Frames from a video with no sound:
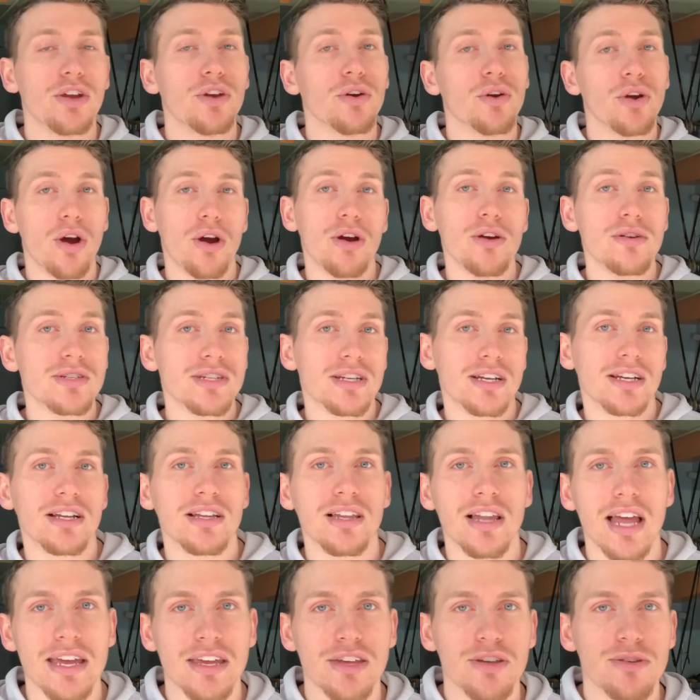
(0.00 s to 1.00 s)
your heart's gonna
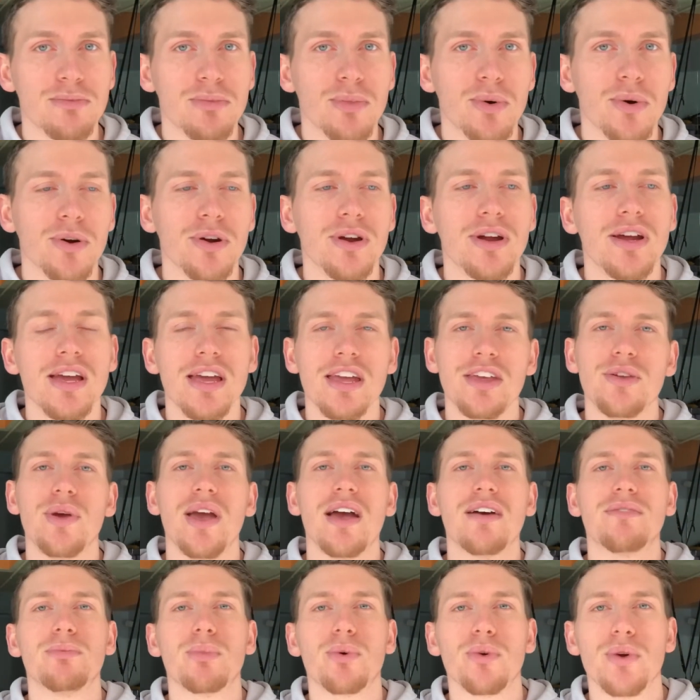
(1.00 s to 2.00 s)
like you more, you
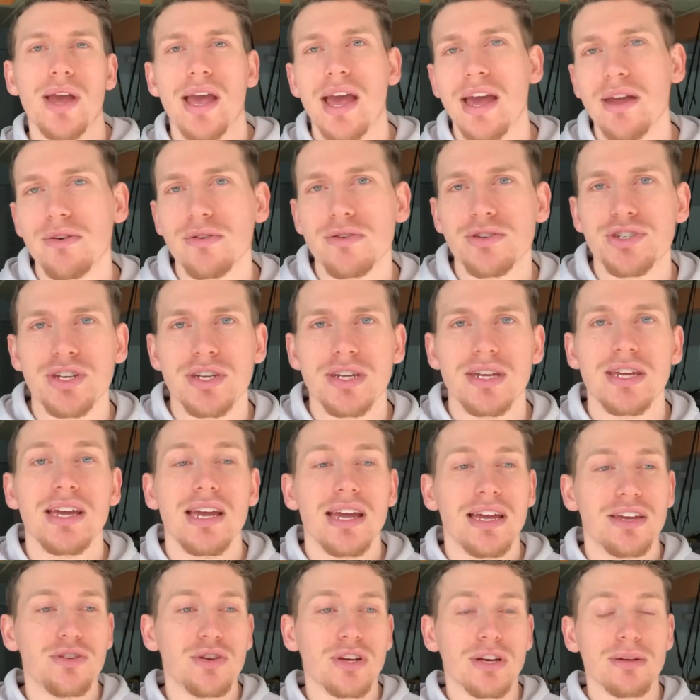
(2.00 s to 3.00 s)
have more energy,
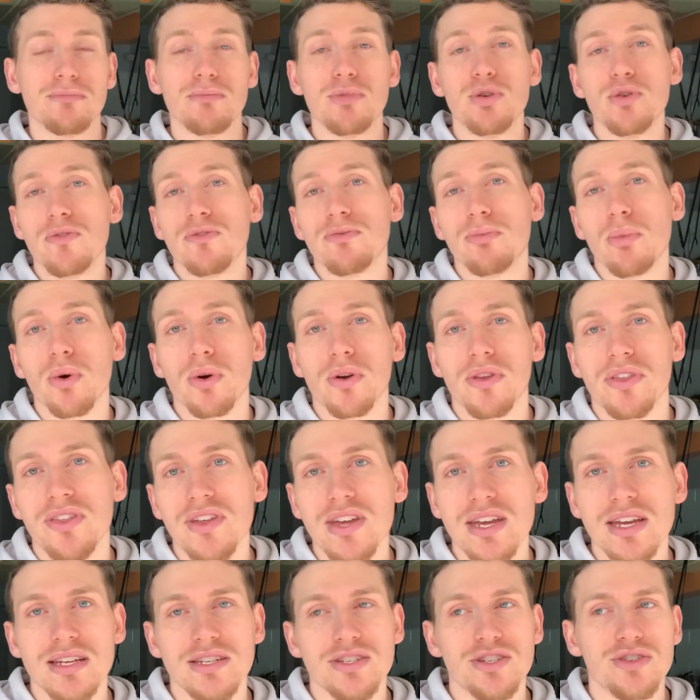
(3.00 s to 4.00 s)
you can move more
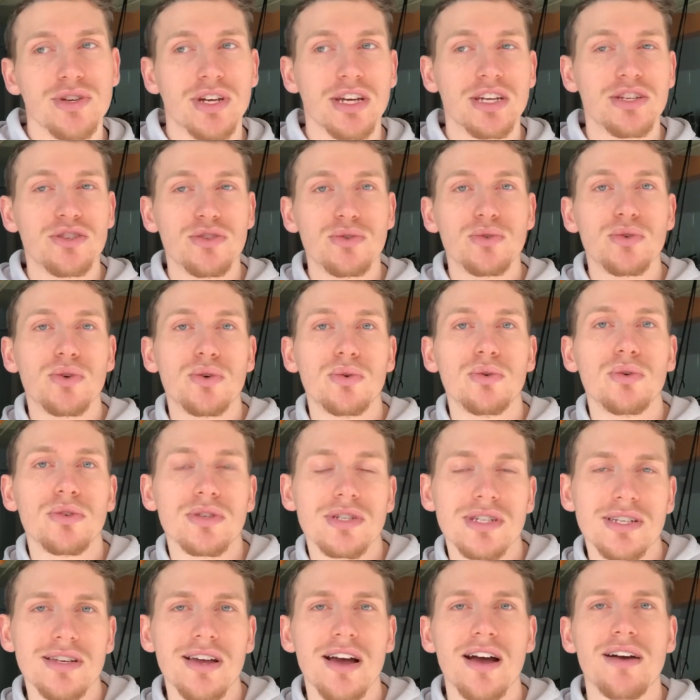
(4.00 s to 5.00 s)
things, you can do cooler
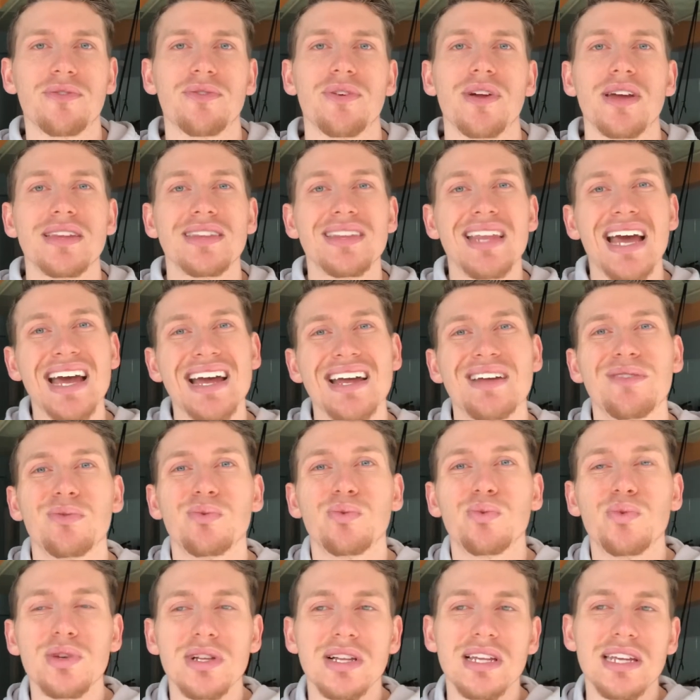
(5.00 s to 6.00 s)
stuff, and that
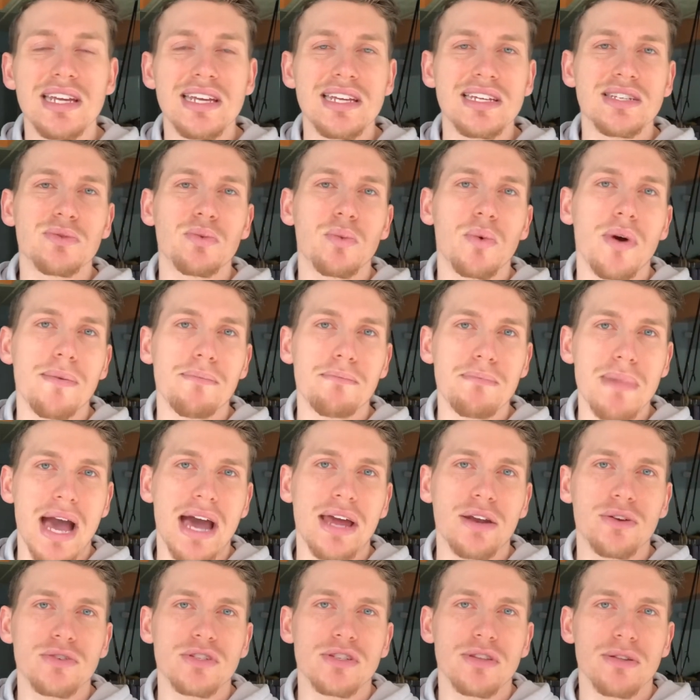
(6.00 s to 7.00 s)
really is what
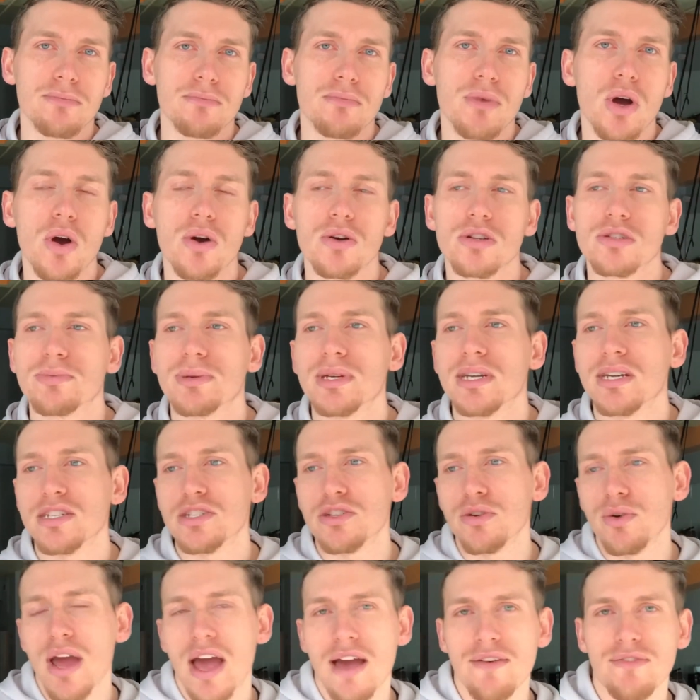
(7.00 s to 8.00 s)
matters the most,
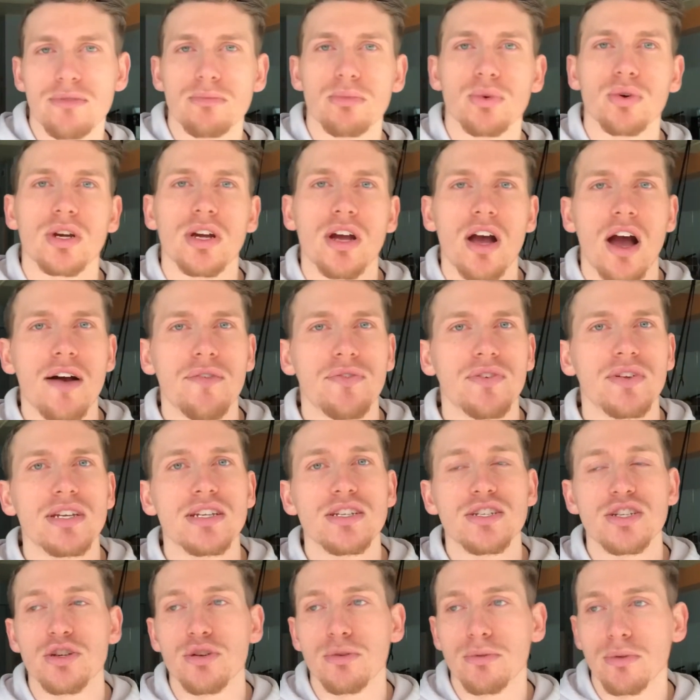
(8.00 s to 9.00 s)
because you're having more
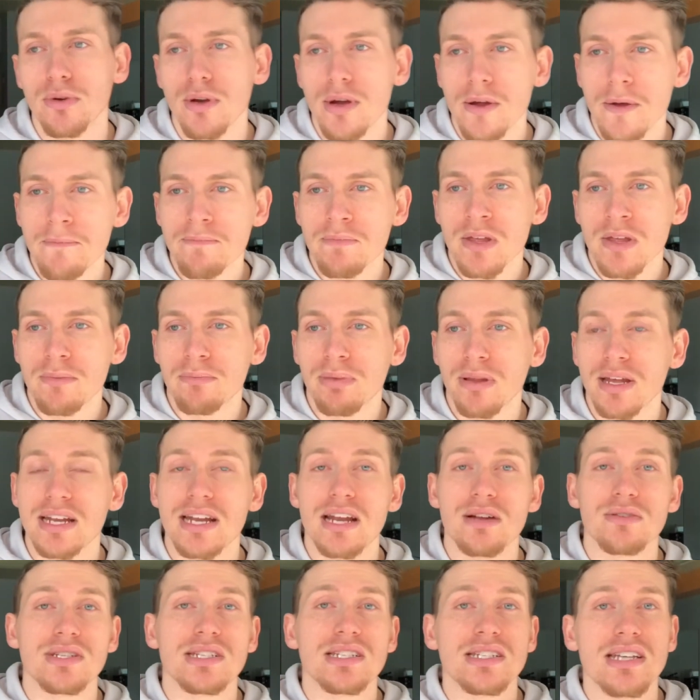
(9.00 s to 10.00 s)
confidence, you're playing
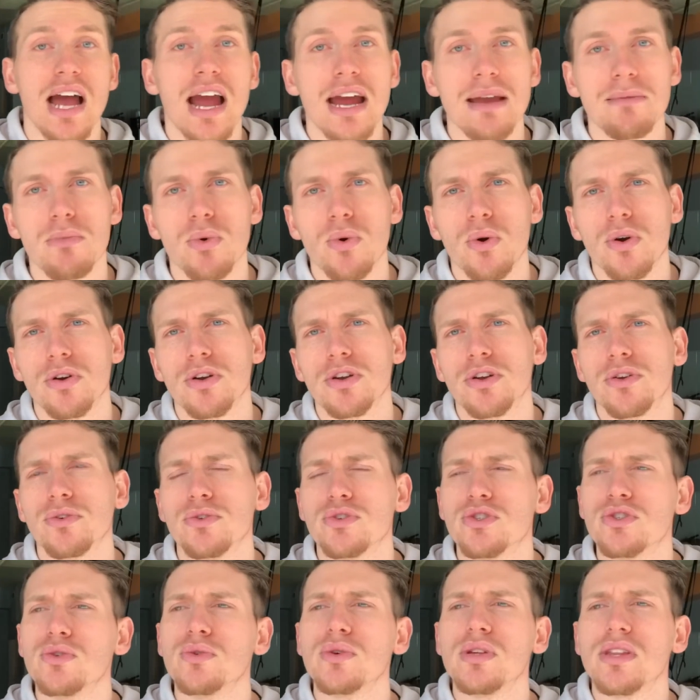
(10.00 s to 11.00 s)
outside more, you're
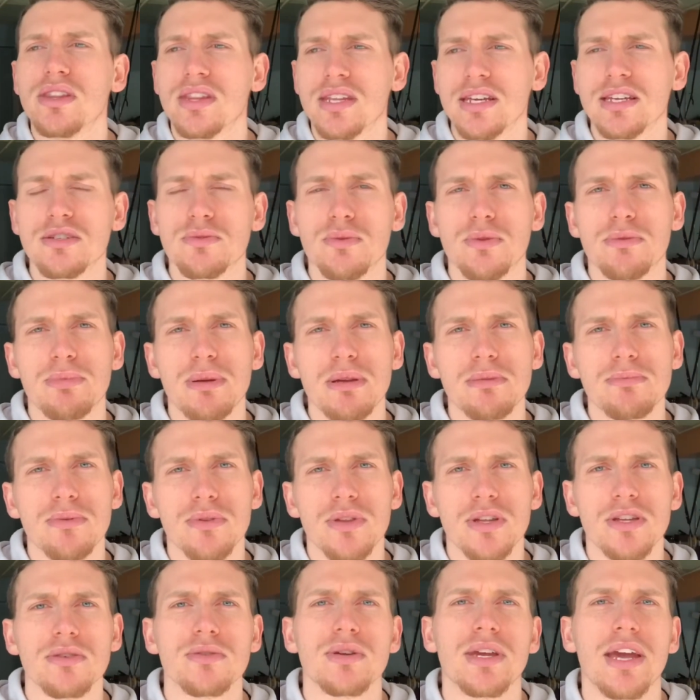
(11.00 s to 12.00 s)
doing things with people
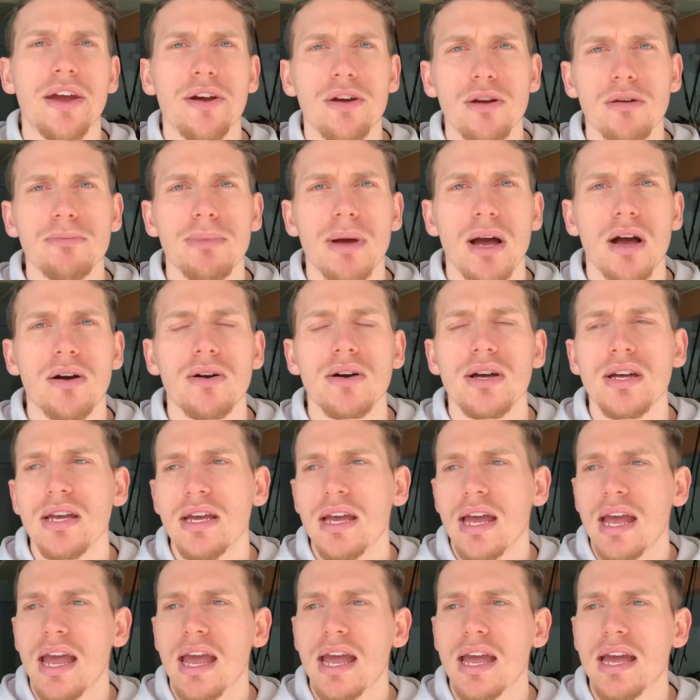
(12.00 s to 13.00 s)
that you care about,
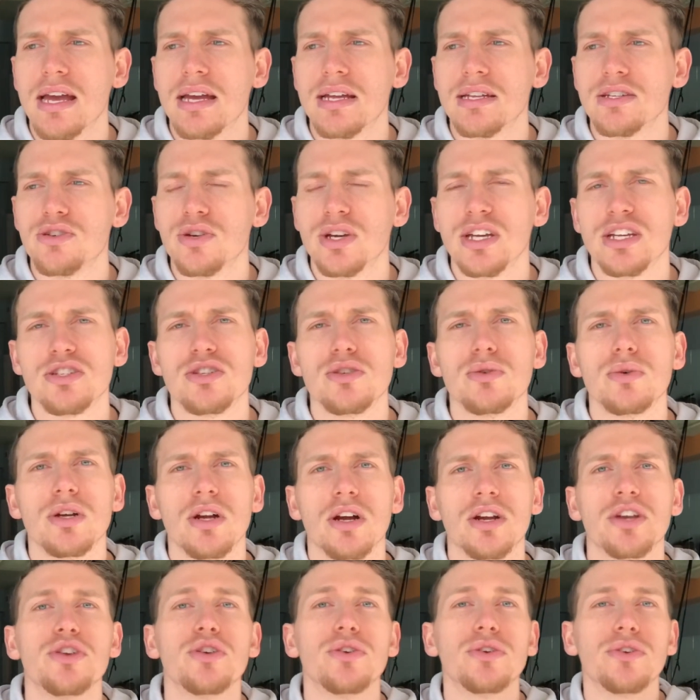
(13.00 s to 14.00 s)
and you can do it
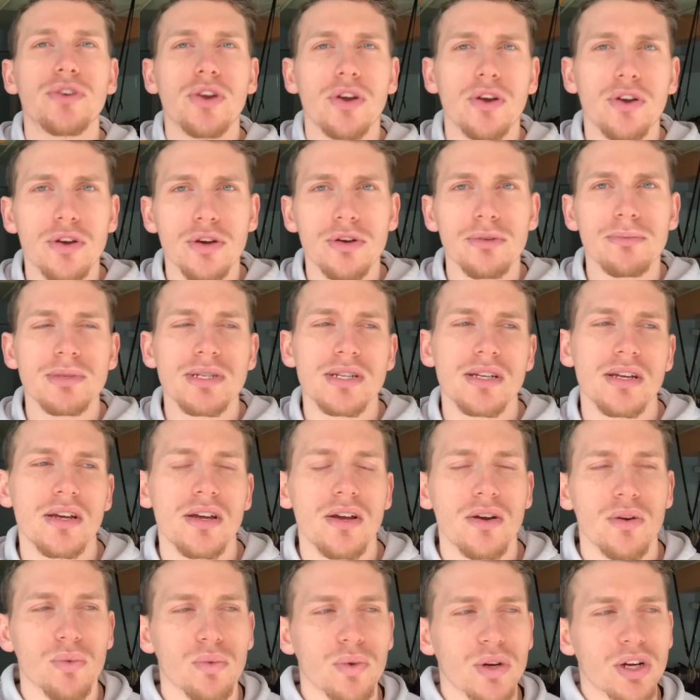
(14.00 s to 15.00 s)
on your terms,
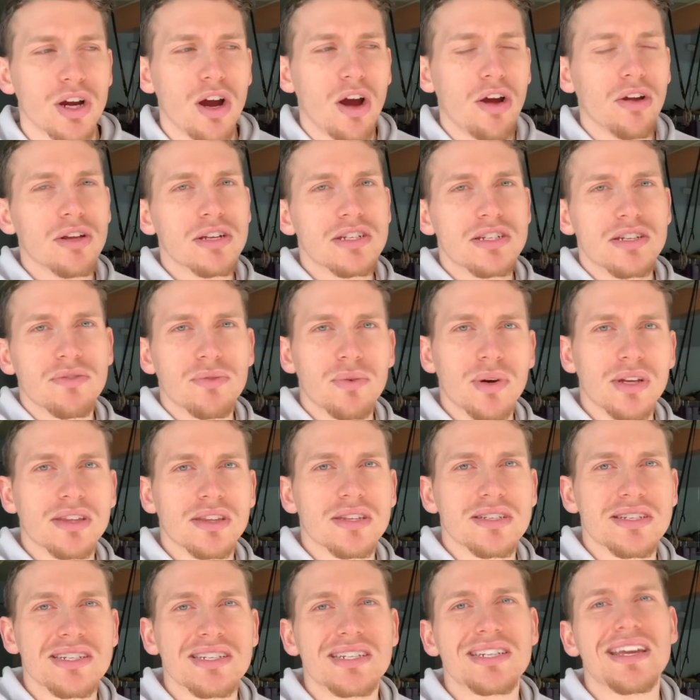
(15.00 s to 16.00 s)
regardless of what
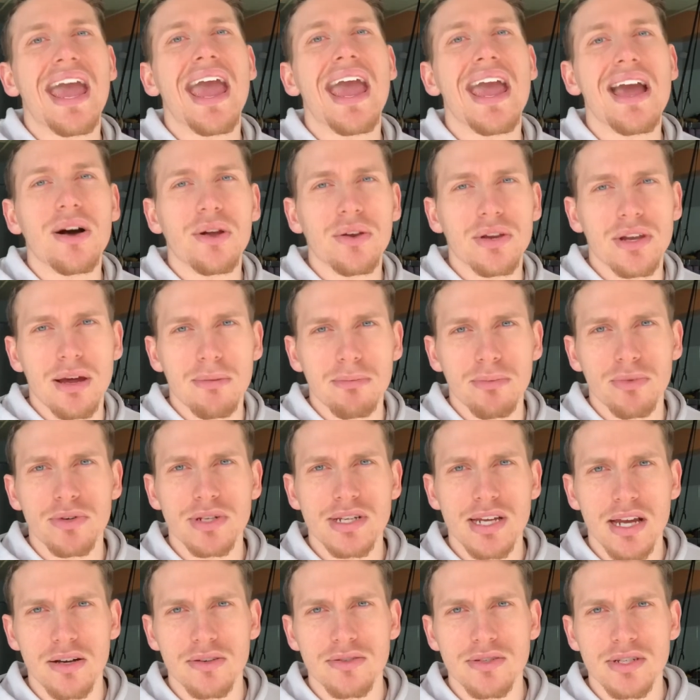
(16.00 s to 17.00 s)
the scale number
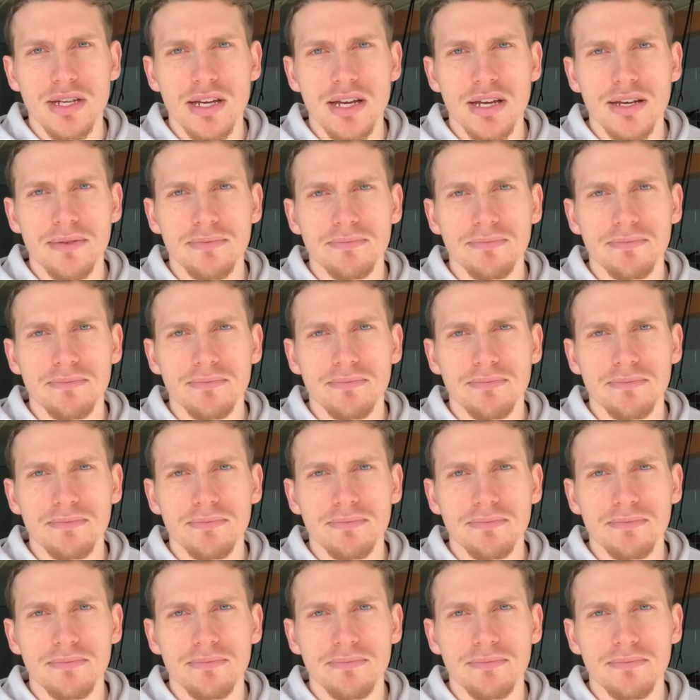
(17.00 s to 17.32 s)
tells you.